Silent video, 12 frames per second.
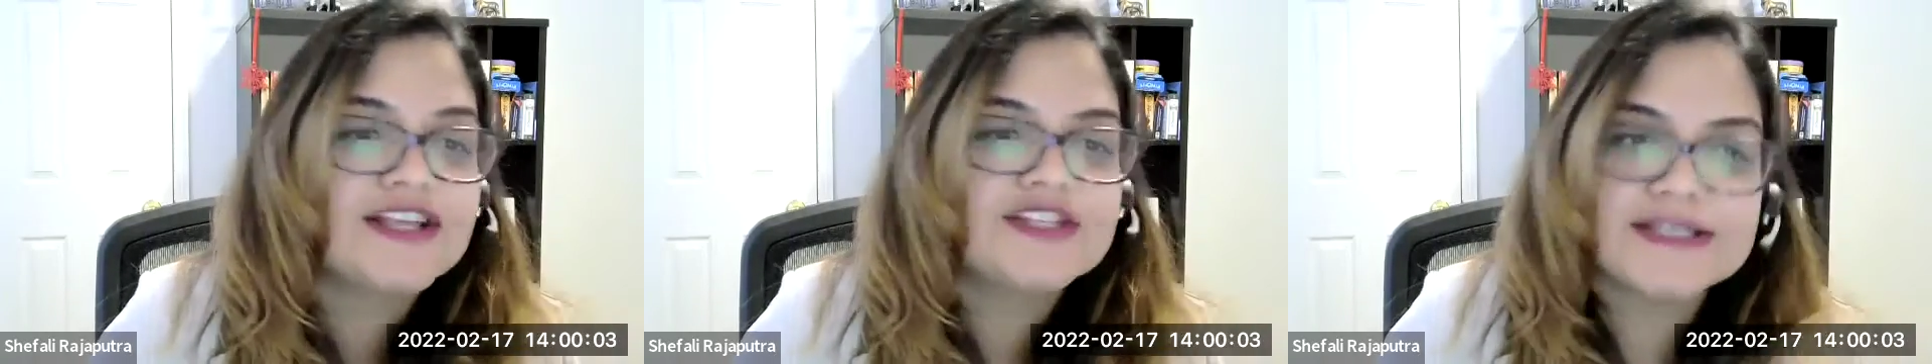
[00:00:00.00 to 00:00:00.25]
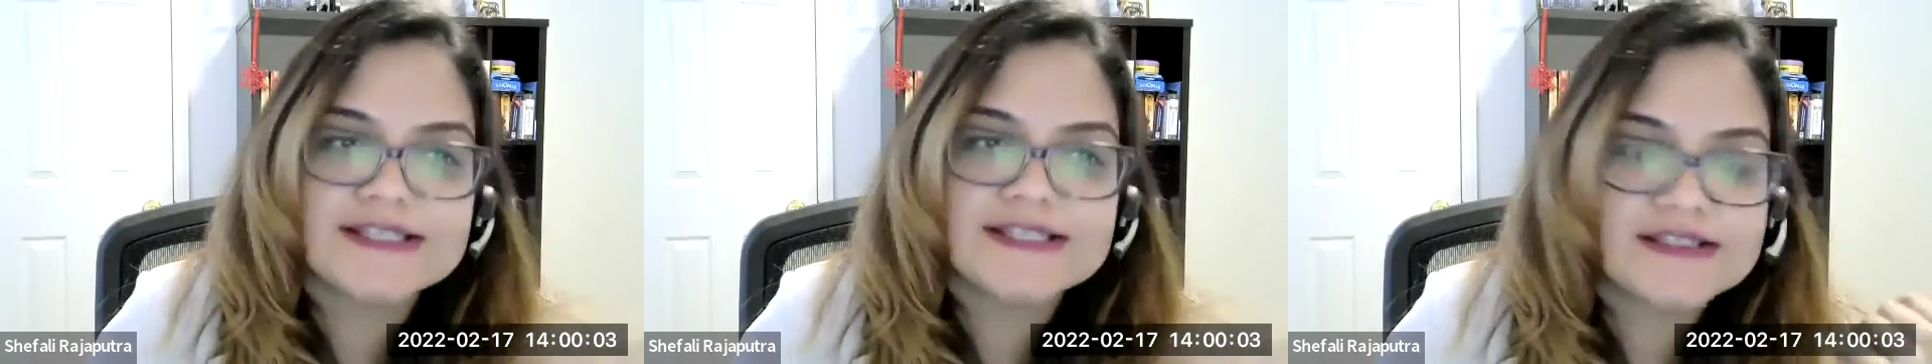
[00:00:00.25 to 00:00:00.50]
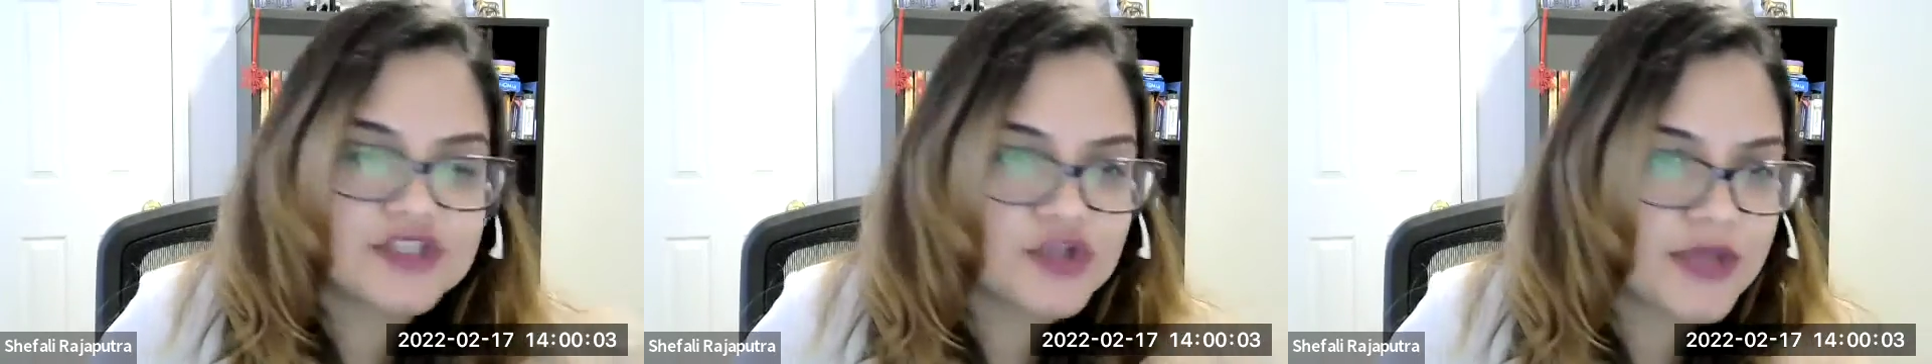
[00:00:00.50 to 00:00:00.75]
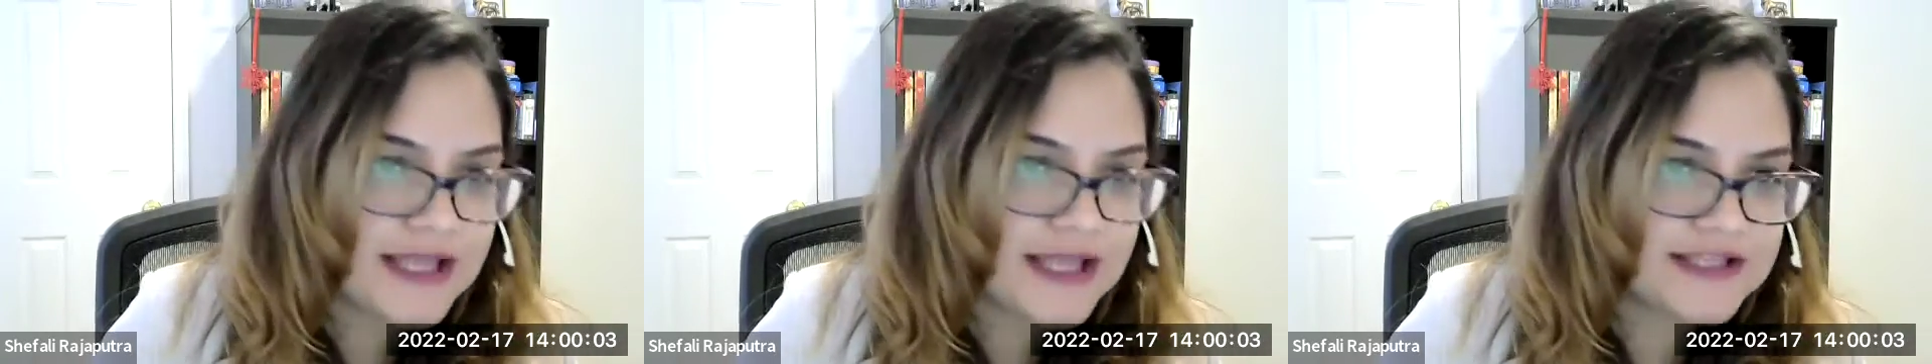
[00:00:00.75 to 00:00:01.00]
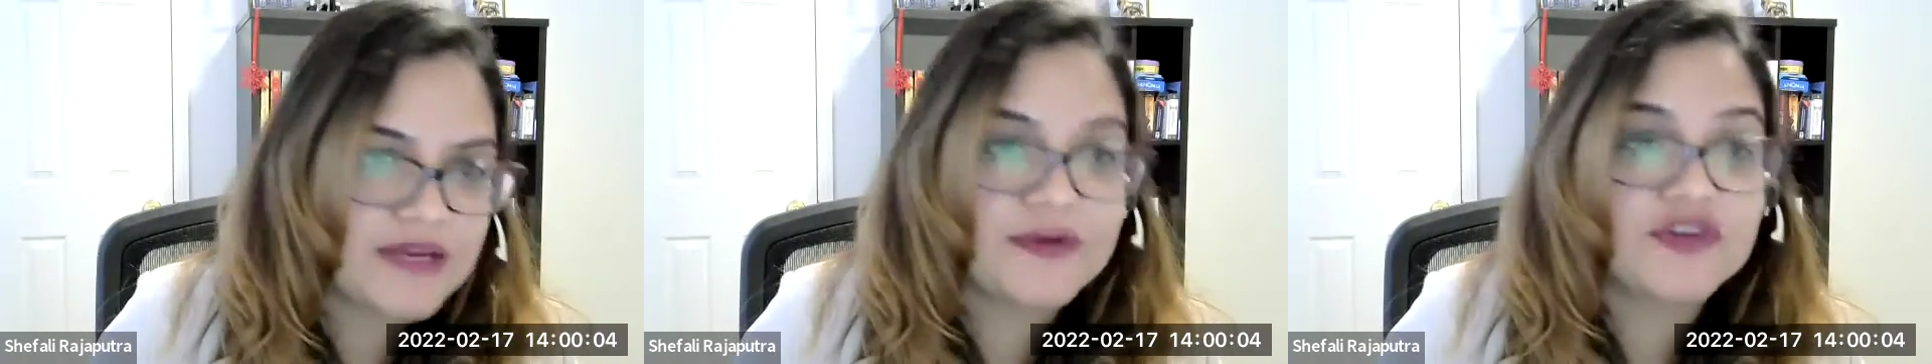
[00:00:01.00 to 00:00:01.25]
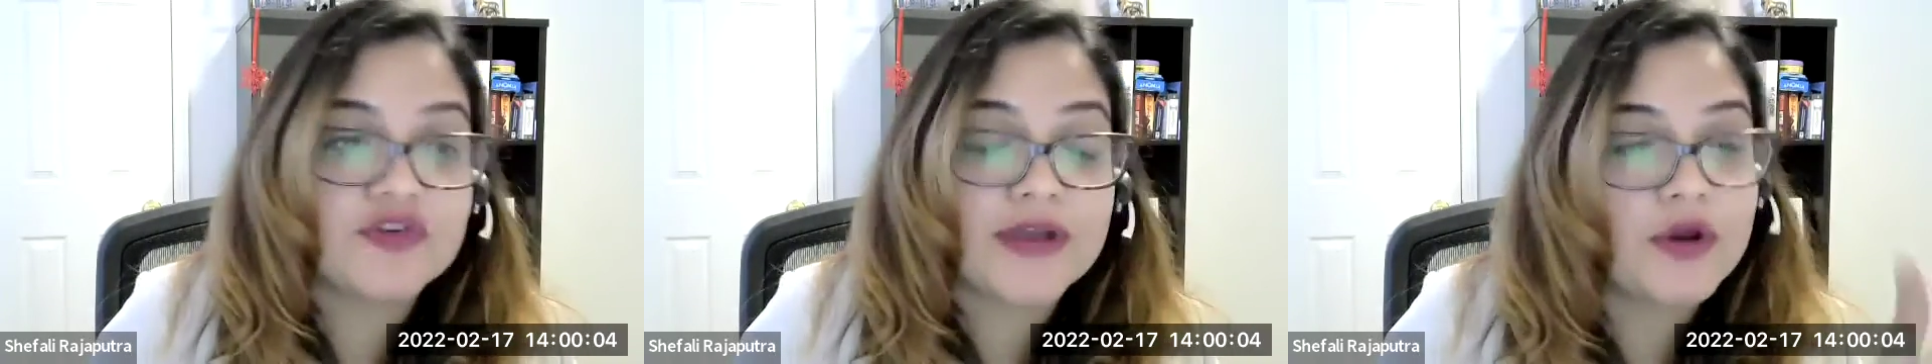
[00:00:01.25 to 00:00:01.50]
just to catch up
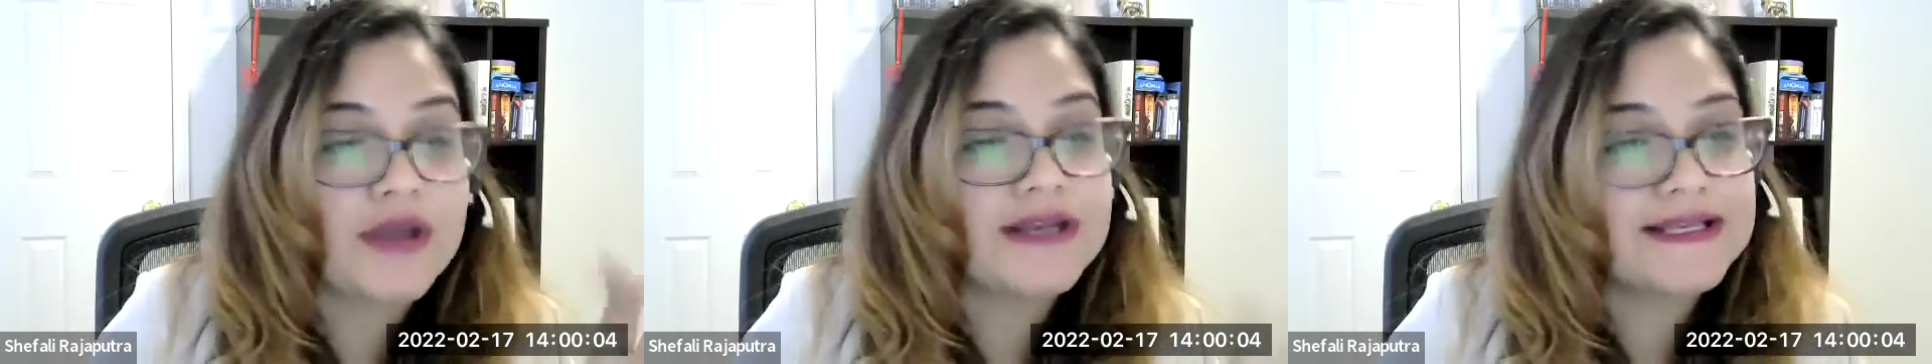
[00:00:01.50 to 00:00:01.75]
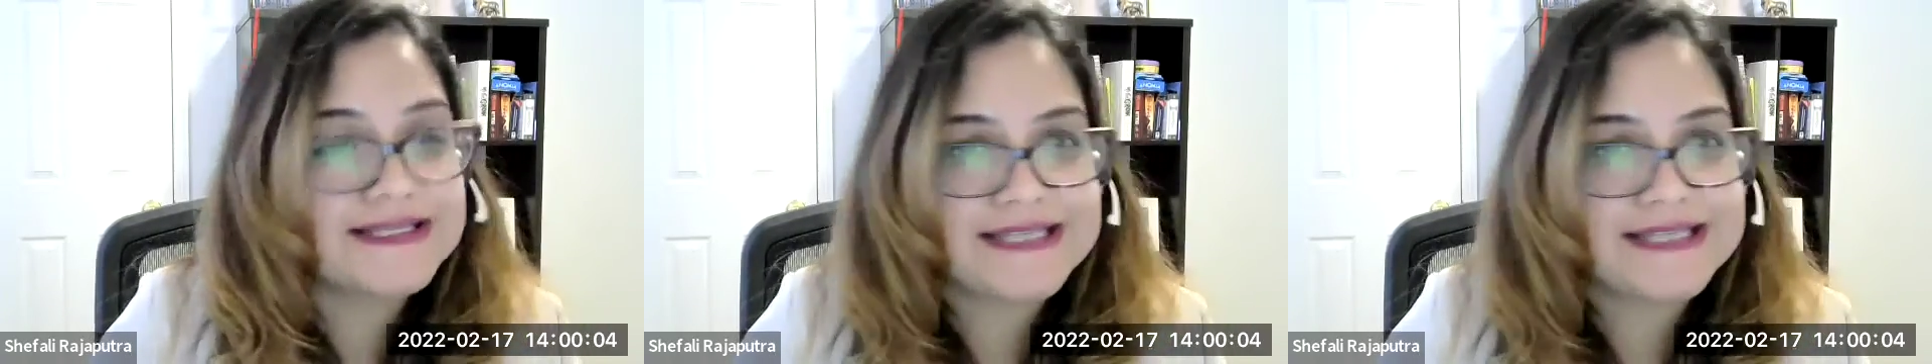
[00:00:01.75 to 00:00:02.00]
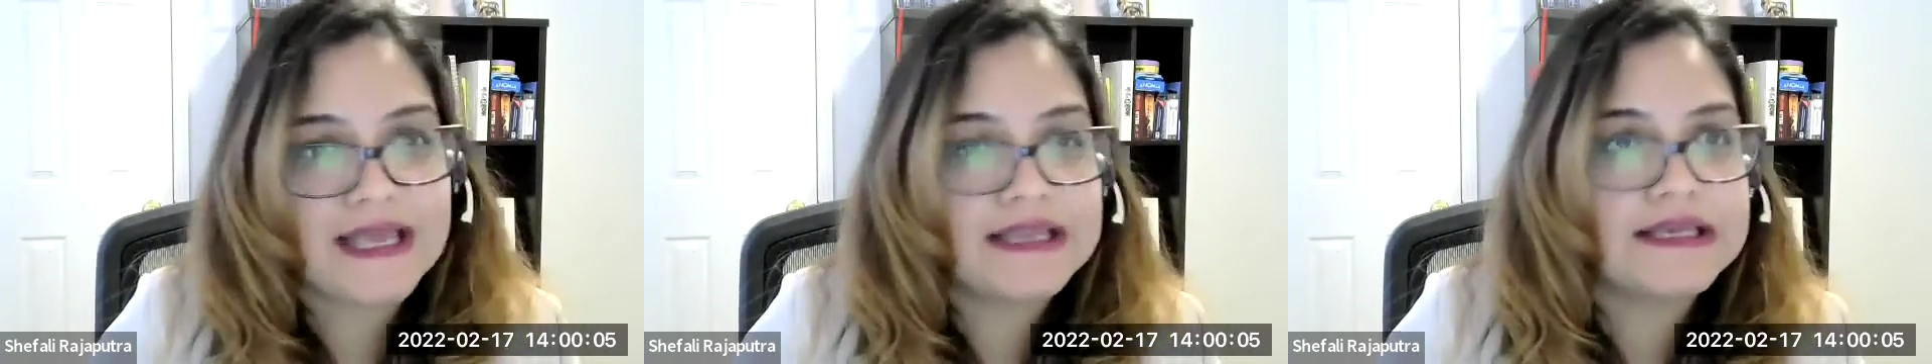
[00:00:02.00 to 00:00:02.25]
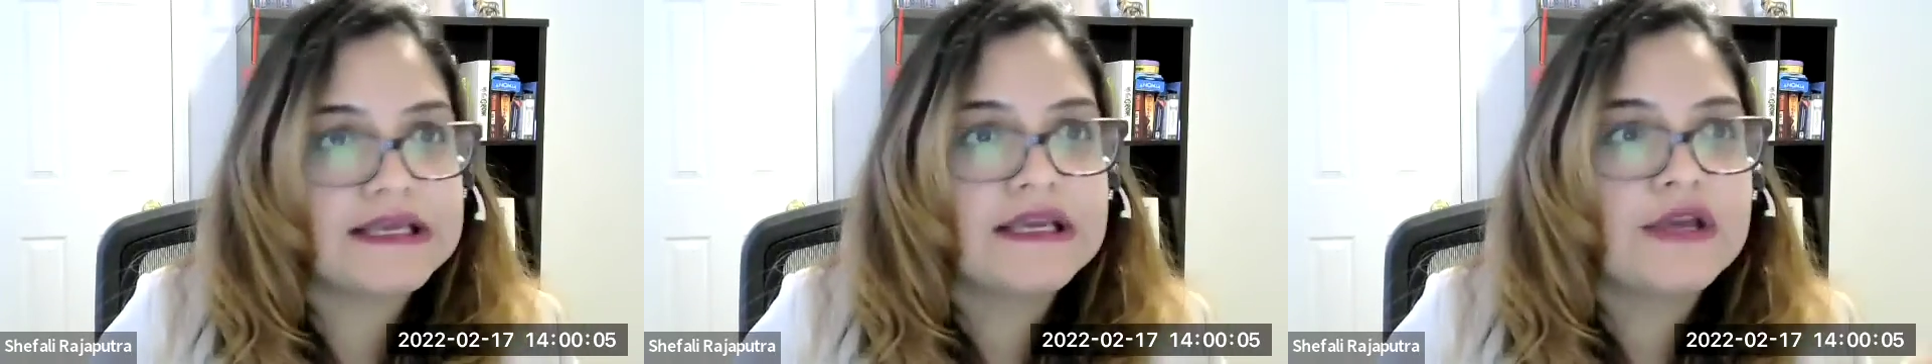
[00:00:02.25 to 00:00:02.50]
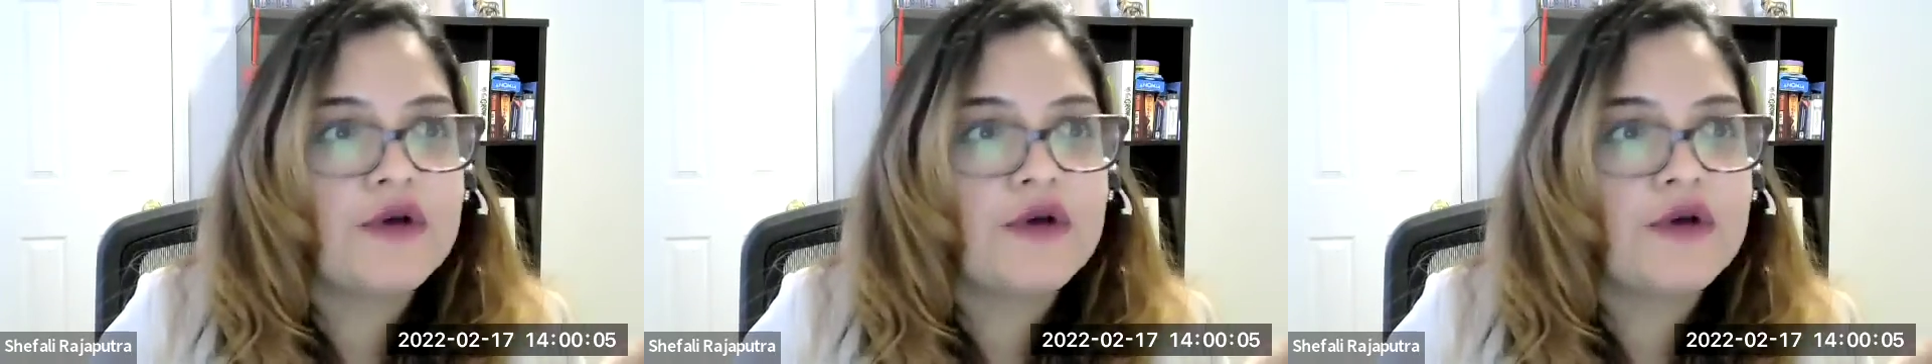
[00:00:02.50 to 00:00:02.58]
and try to understand